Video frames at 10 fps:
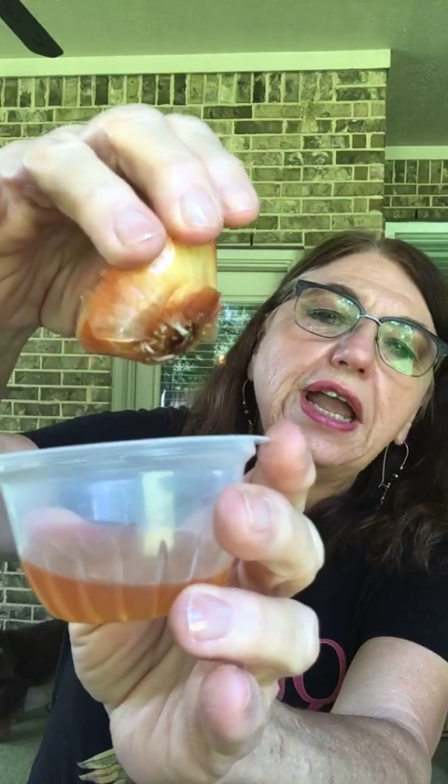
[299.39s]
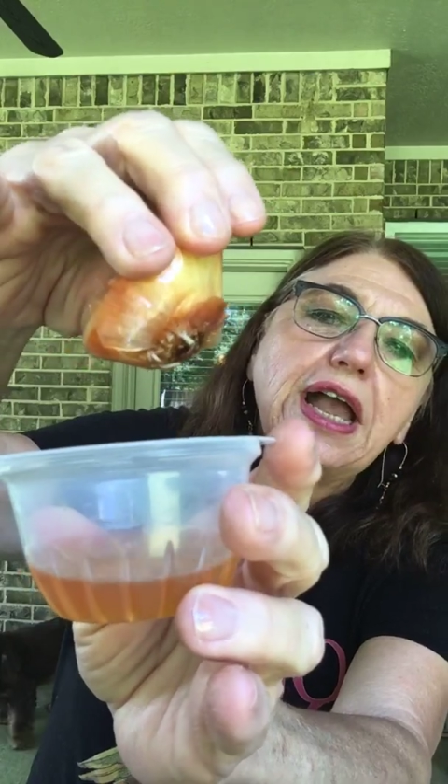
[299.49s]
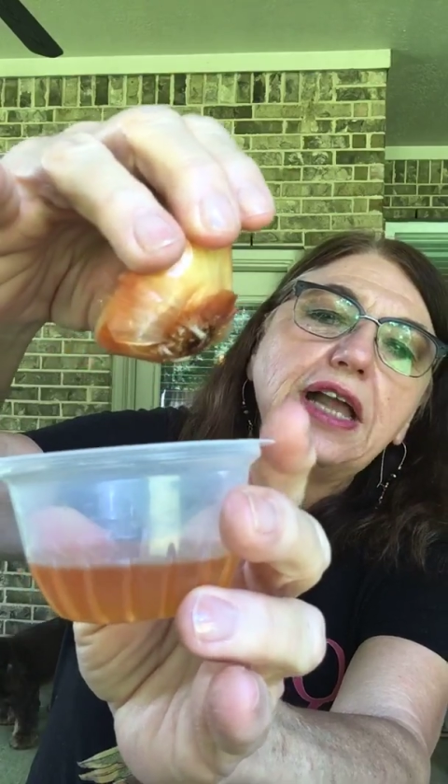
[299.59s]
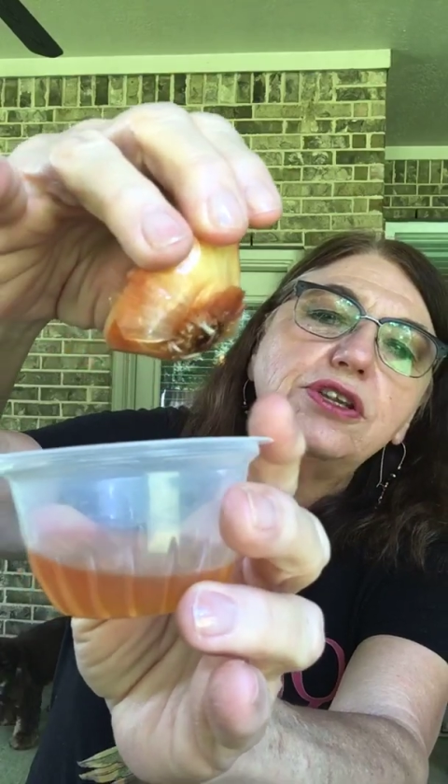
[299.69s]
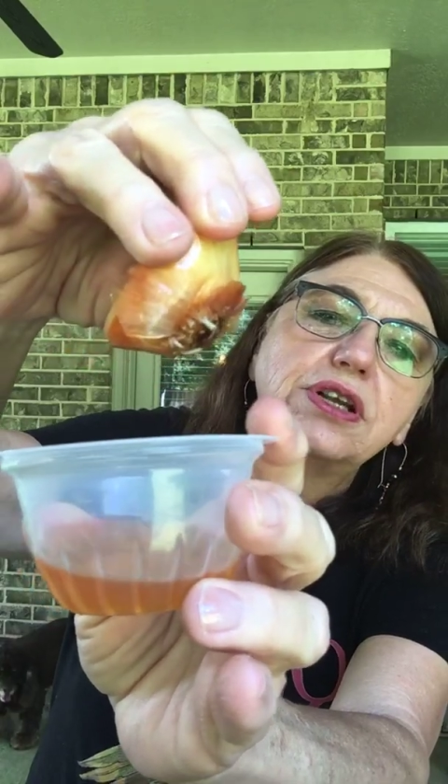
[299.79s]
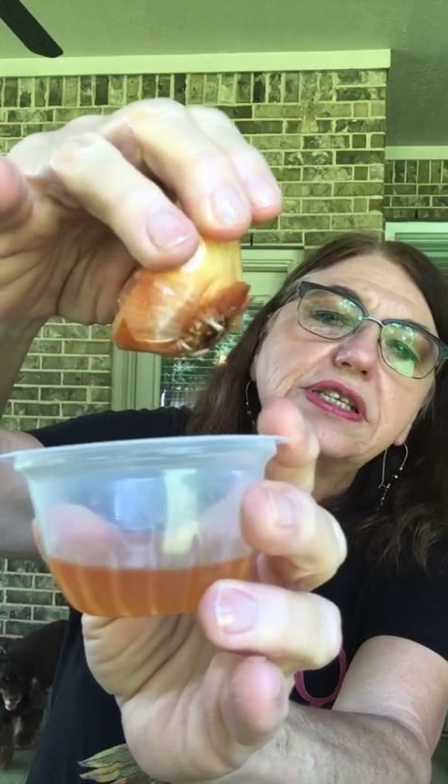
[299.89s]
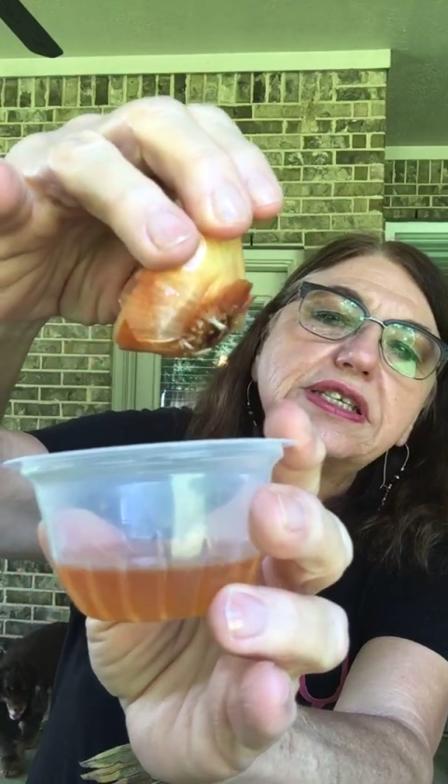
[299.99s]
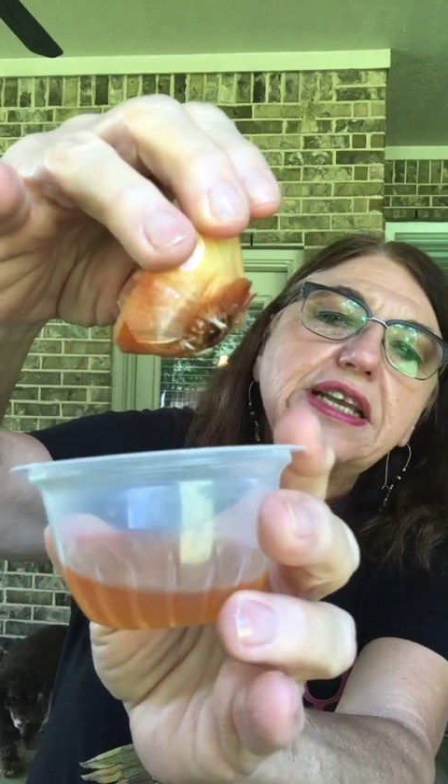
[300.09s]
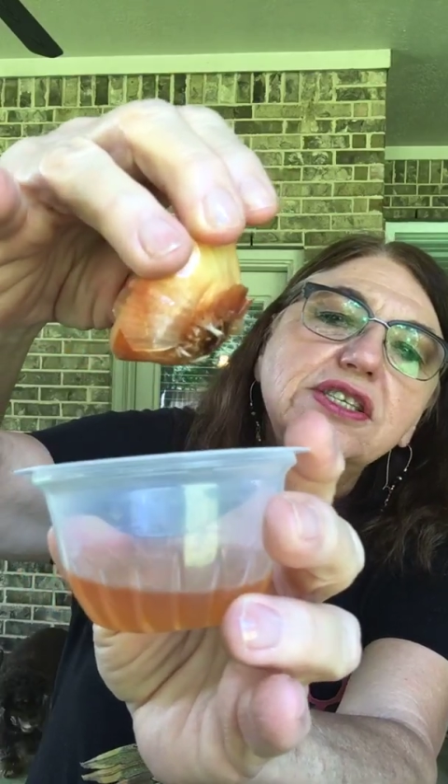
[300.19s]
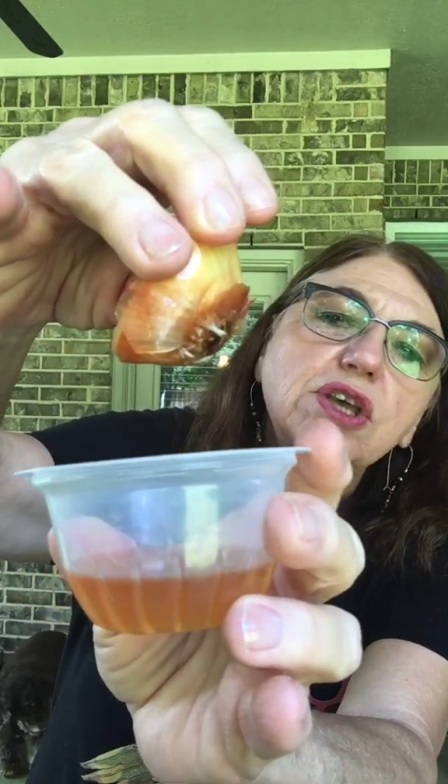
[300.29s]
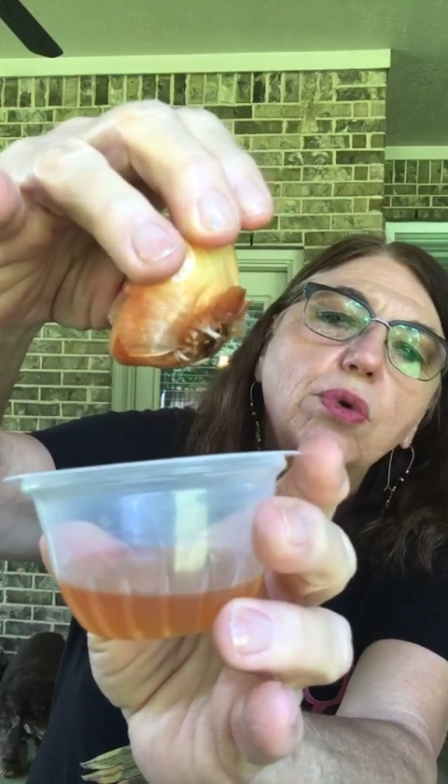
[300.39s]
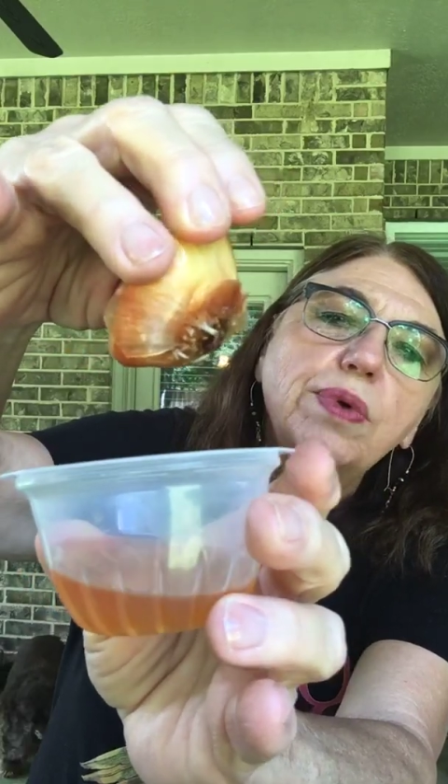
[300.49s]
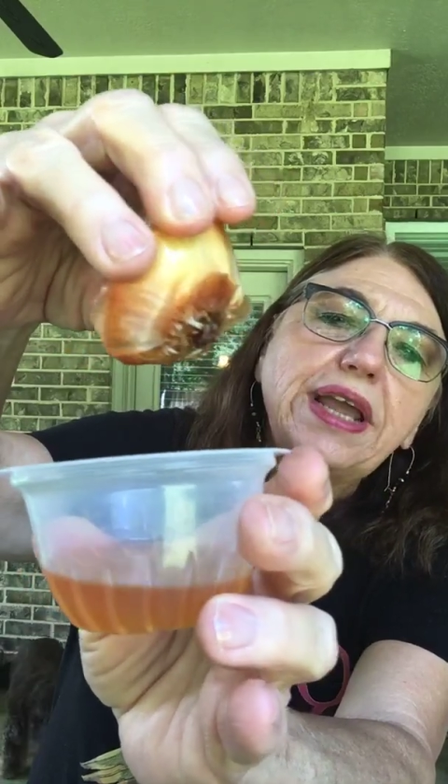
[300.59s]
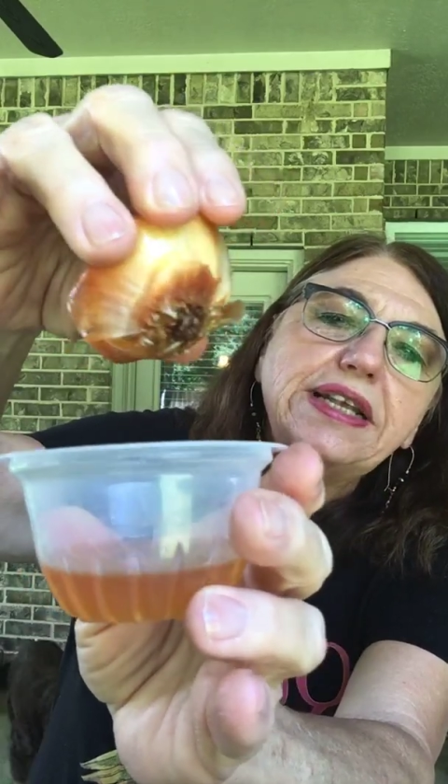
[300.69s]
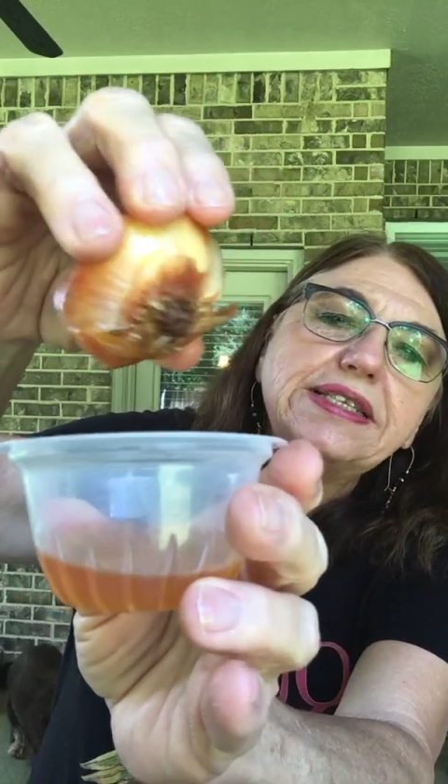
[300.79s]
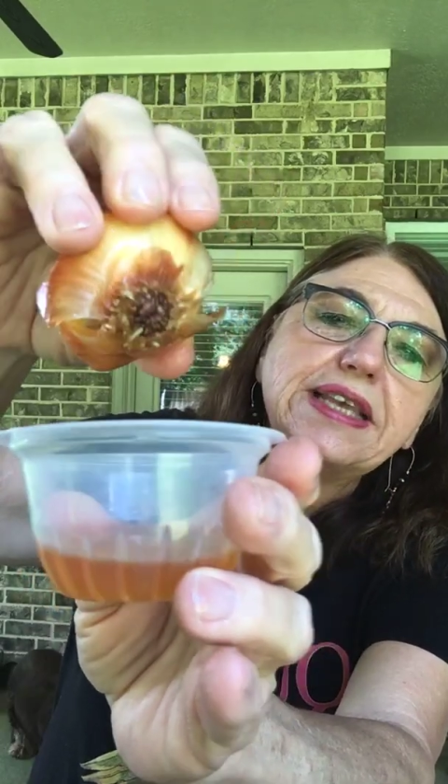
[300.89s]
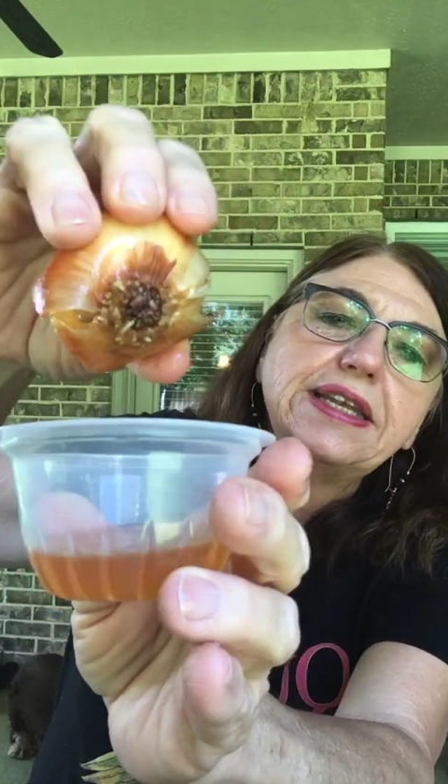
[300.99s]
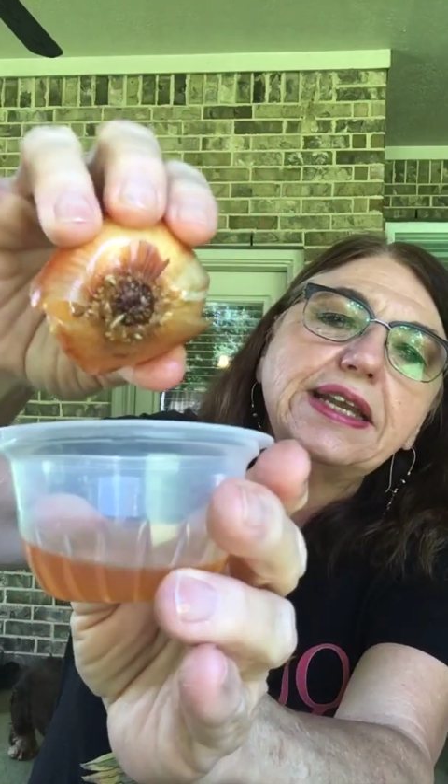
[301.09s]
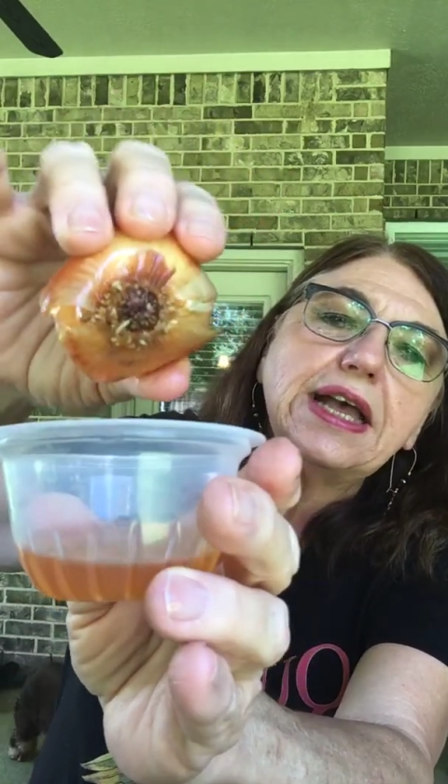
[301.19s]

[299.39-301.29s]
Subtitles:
and you can see it's already sending